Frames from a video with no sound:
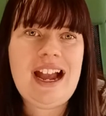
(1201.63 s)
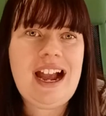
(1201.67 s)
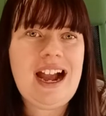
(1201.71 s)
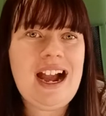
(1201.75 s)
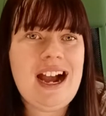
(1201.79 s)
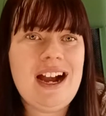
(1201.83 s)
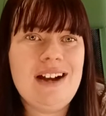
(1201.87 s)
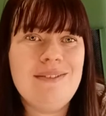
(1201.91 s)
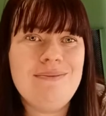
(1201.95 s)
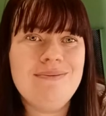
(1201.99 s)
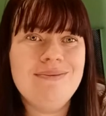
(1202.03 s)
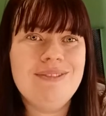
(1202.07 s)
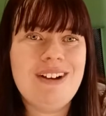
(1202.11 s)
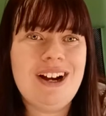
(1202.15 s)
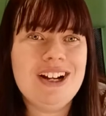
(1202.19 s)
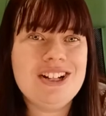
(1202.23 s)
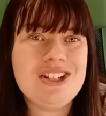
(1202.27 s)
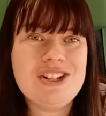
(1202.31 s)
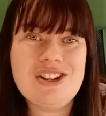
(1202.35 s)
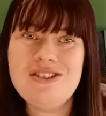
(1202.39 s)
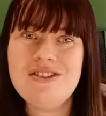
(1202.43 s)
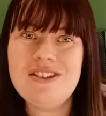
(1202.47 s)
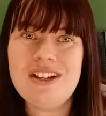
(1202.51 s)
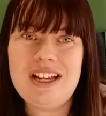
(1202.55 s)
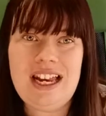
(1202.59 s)
I
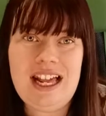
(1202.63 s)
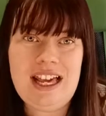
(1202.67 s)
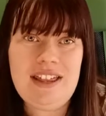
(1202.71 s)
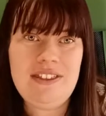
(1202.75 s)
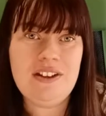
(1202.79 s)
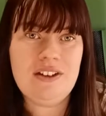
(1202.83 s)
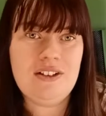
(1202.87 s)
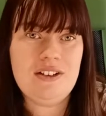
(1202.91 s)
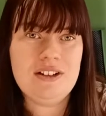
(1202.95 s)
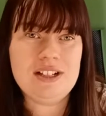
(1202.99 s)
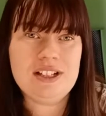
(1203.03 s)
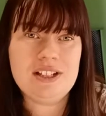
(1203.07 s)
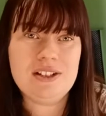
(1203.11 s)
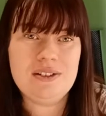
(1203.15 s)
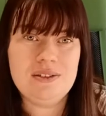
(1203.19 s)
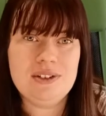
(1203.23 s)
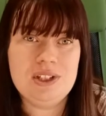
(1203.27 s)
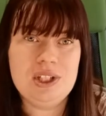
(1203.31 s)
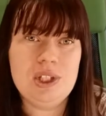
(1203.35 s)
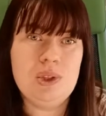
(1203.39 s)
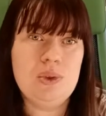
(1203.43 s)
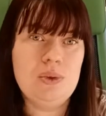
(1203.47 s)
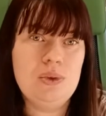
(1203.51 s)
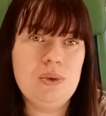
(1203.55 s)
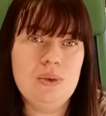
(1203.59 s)
don't collect the crystals
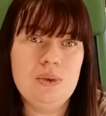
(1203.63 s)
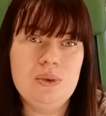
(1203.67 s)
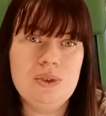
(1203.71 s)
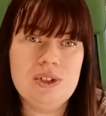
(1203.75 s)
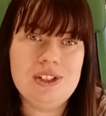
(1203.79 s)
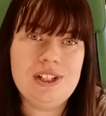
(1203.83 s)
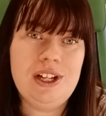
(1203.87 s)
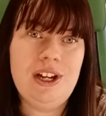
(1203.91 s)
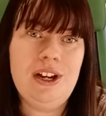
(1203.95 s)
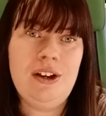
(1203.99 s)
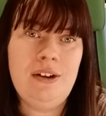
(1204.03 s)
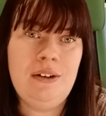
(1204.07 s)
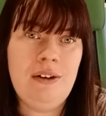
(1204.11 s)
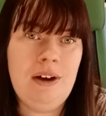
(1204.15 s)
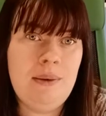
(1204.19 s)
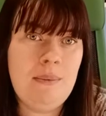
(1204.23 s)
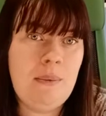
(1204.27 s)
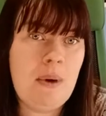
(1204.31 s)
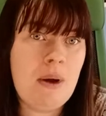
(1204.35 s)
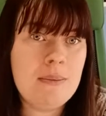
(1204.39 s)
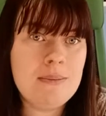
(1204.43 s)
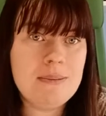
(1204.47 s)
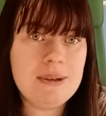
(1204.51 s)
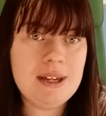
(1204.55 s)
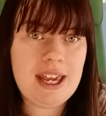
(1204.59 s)
at all, so I
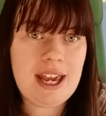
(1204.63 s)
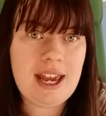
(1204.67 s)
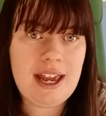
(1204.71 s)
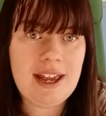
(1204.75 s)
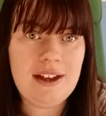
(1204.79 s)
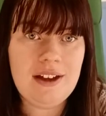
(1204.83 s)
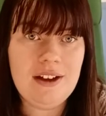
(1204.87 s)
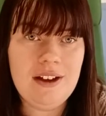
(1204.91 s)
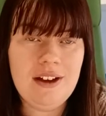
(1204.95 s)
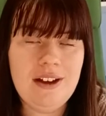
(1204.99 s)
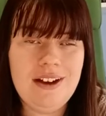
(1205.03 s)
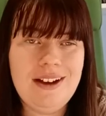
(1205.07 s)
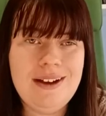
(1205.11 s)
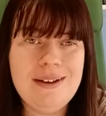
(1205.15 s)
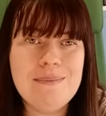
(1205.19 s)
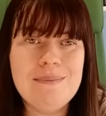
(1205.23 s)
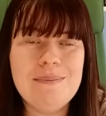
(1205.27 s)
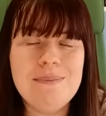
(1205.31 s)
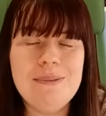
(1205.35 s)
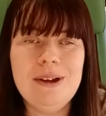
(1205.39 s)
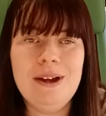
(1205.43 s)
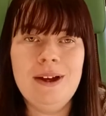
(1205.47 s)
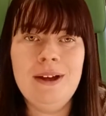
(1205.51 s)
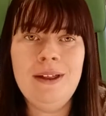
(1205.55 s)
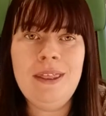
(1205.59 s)
won't be getting her,
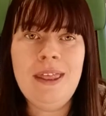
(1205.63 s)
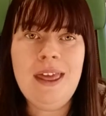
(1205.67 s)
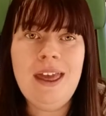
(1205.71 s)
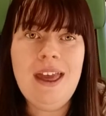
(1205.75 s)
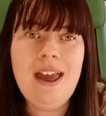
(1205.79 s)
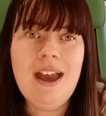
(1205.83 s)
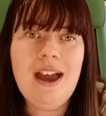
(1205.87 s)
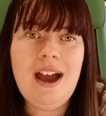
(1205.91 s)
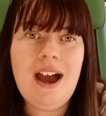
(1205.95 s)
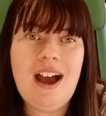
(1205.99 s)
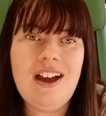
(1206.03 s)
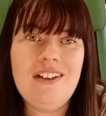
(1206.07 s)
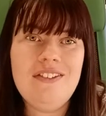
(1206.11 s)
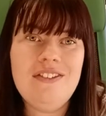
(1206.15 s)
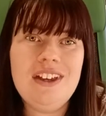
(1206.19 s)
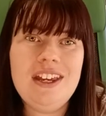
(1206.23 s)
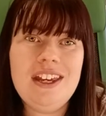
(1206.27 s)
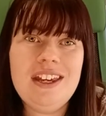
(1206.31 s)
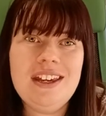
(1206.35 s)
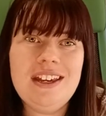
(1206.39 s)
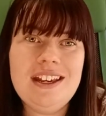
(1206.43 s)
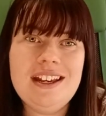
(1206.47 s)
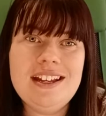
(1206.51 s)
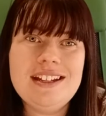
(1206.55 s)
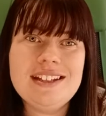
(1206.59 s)
but I
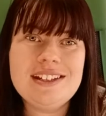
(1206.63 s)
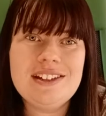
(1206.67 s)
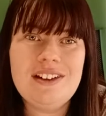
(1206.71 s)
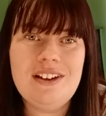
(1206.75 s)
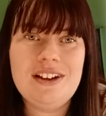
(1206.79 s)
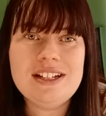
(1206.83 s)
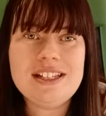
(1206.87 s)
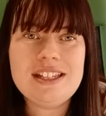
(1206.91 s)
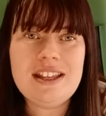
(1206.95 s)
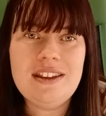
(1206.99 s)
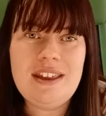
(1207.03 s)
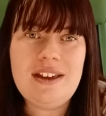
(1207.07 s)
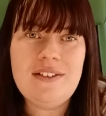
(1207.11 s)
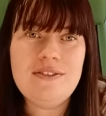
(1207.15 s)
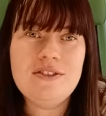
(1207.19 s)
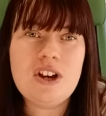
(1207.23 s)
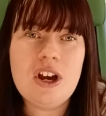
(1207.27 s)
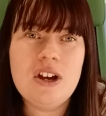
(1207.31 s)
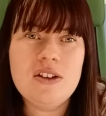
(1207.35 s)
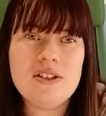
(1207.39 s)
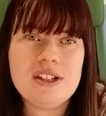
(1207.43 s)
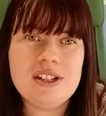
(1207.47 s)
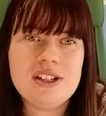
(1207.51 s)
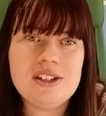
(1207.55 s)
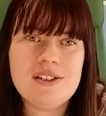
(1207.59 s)
think it's nice that they've
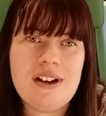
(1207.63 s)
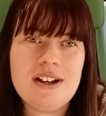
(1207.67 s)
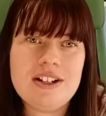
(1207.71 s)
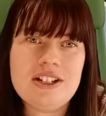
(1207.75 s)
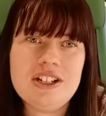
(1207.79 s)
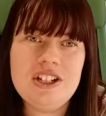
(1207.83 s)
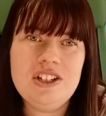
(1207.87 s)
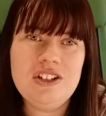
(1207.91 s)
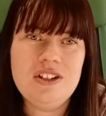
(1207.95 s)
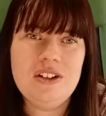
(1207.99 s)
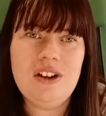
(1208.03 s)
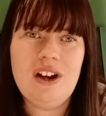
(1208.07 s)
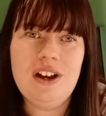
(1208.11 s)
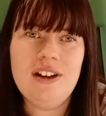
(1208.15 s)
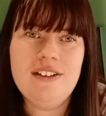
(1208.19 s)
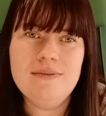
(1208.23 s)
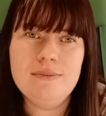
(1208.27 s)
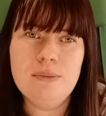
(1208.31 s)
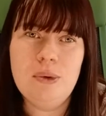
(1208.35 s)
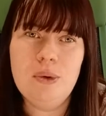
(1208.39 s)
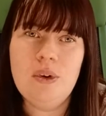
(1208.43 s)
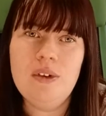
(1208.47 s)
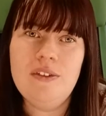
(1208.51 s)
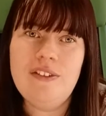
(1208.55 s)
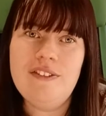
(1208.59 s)
chosen to actually do kind of
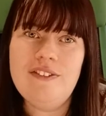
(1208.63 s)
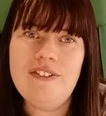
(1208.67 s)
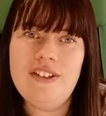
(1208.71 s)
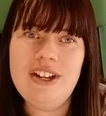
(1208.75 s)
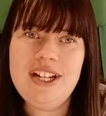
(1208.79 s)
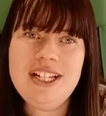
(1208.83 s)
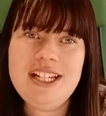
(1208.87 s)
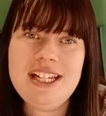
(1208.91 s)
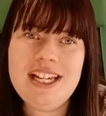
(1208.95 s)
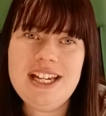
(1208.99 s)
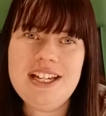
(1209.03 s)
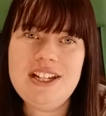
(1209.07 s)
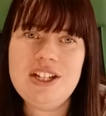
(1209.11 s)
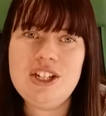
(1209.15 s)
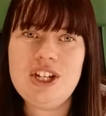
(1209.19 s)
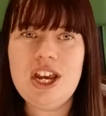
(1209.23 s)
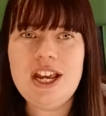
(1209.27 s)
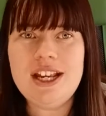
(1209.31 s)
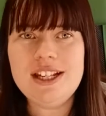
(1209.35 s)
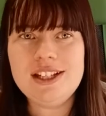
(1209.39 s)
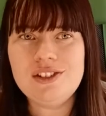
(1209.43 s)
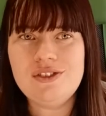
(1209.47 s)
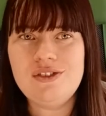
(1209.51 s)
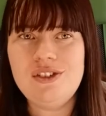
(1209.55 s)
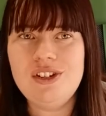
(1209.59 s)
more of a vintage
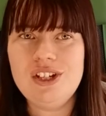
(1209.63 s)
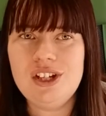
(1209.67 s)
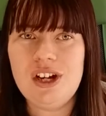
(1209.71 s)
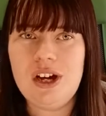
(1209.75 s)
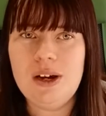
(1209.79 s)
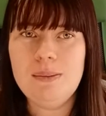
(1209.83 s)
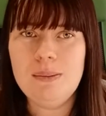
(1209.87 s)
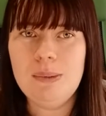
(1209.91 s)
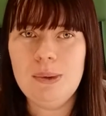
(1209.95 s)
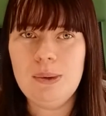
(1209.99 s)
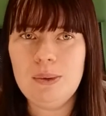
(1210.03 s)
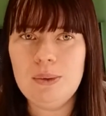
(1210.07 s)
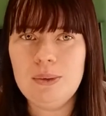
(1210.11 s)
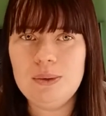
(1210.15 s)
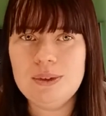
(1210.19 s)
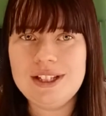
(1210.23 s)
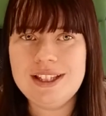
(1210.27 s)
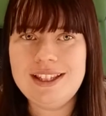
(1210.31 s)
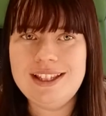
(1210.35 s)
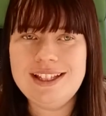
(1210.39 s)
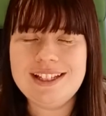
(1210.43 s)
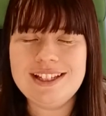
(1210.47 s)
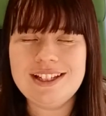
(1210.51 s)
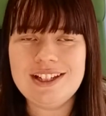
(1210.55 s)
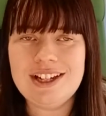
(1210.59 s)
history type mould
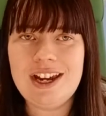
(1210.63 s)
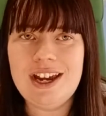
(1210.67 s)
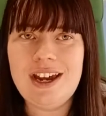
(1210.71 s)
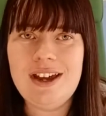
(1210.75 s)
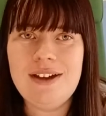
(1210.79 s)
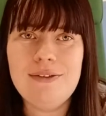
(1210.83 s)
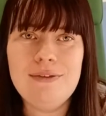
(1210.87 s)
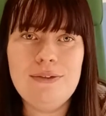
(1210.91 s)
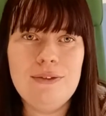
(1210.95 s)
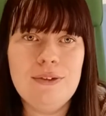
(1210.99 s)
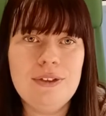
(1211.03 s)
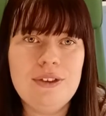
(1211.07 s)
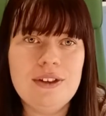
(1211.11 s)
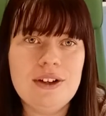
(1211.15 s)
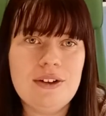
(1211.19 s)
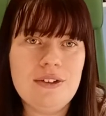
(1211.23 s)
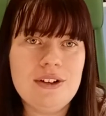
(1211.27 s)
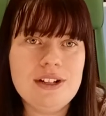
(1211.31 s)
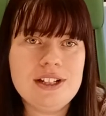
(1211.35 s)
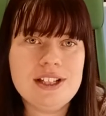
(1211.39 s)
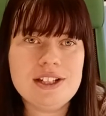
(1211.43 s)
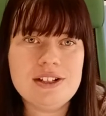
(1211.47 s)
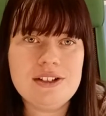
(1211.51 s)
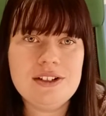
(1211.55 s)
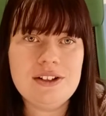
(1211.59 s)
this year for the
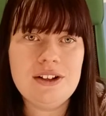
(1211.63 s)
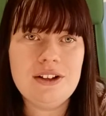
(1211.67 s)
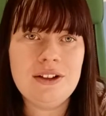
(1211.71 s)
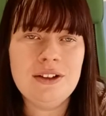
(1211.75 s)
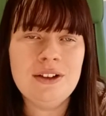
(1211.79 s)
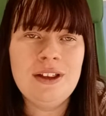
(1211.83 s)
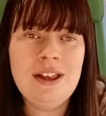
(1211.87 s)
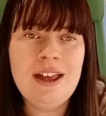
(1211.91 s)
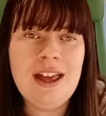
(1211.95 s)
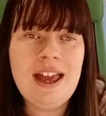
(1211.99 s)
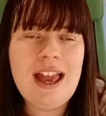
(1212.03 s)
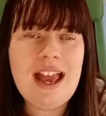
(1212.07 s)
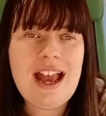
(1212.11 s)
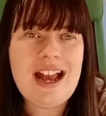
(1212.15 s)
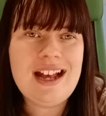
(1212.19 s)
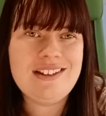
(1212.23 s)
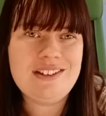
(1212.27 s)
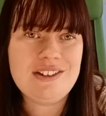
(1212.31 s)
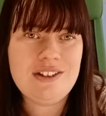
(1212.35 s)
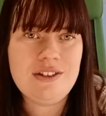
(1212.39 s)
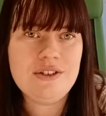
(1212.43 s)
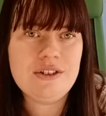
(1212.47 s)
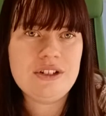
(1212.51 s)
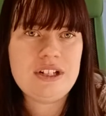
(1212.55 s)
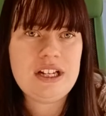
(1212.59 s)
crystal, as
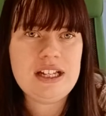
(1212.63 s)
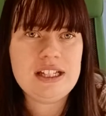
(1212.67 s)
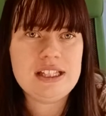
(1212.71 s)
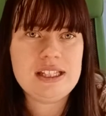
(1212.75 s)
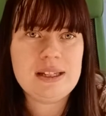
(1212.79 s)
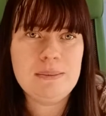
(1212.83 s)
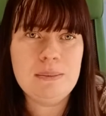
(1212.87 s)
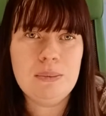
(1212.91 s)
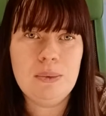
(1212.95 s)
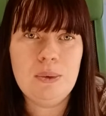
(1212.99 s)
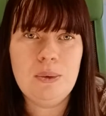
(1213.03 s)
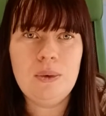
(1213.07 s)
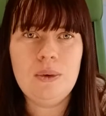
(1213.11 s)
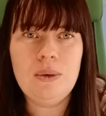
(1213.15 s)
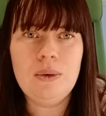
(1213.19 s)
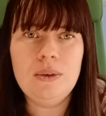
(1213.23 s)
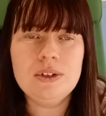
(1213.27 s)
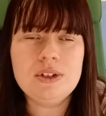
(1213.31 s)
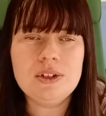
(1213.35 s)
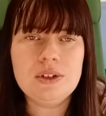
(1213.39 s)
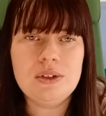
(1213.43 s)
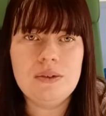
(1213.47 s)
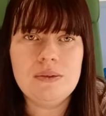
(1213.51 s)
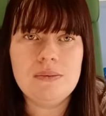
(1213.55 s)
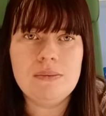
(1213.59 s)
usually it's a more
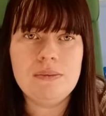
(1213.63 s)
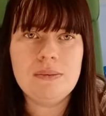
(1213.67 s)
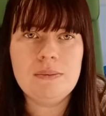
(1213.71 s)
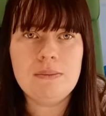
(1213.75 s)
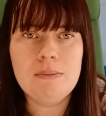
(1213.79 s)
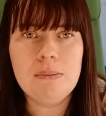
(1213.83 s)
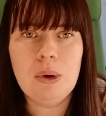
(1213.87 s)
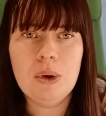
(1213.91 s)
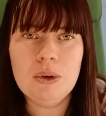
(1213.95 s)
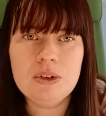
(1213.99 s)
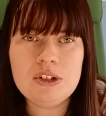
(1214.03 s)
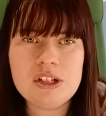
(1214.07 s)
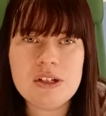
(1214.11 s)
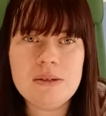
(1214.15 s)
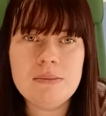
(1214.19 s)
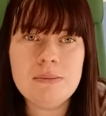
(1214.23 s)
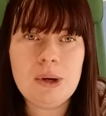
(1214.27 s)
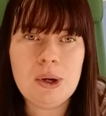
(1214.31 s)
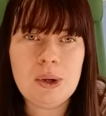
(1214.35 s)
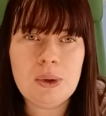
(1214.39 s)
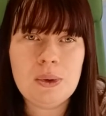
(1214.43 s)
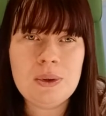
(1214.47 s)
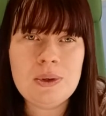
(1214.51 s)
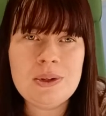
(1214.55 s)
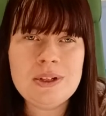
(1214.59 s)
sort of modern
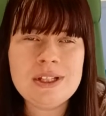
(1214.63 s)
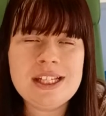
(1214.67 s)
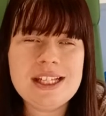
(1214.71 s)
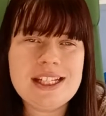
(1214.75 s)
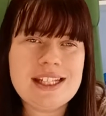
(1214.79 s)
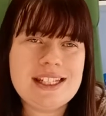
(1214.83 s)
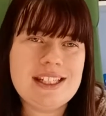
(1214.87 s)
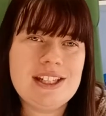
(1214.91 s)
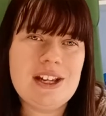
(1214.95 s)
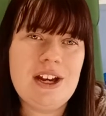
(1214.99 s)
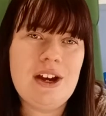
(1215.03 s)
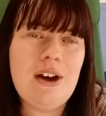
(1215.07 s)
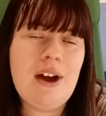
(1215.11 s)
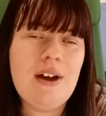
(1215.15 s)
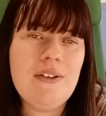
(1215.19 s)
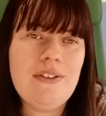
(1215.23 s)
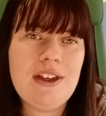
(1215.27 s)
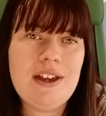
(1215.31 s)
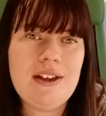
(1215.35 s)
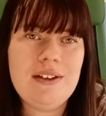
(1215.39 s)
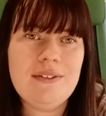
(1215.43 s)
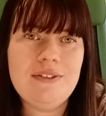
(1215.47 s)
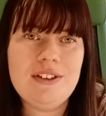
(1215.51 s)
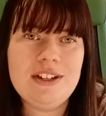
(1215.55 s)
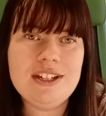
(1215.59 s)
mould, so I
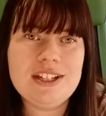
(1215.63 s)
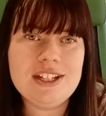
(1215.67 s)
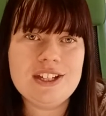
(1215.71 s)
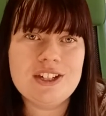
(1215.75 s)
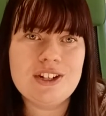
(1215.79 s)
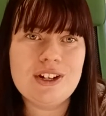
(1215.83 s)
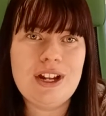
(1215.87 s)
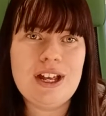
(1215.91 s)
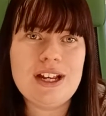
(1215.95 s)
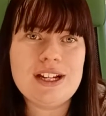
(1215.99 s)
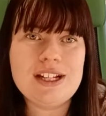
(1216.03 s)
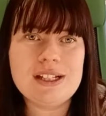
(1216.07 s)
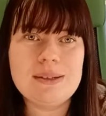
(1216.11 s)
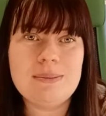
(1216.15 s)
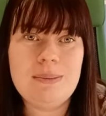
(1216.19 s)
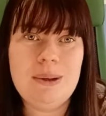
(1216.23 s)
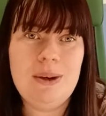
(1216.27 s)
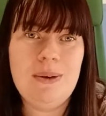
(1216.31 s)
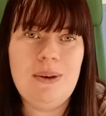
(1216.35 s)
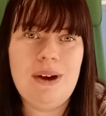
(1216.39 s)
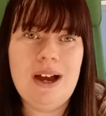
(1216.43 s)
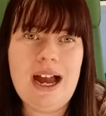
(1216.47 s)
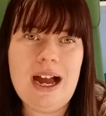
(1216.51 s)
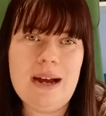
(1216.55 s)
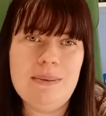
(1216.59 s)
think vintage collectors would be
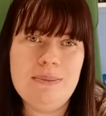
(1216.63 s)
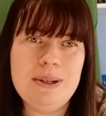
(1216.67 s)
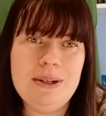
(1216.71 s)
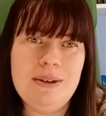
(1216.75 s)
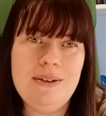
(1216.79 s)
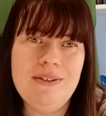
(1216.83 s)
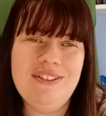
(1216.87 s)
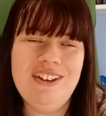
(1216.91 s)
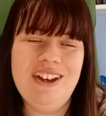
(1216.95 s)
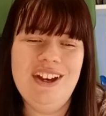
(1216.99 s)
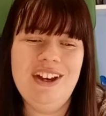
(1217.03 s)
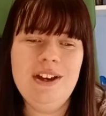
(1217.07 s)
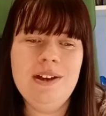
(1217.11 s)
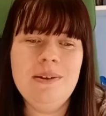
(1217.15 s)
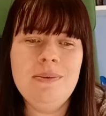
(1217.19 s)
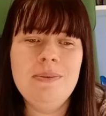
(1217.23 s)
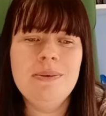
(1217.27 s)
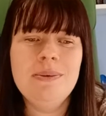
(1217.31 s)
quite happy with her.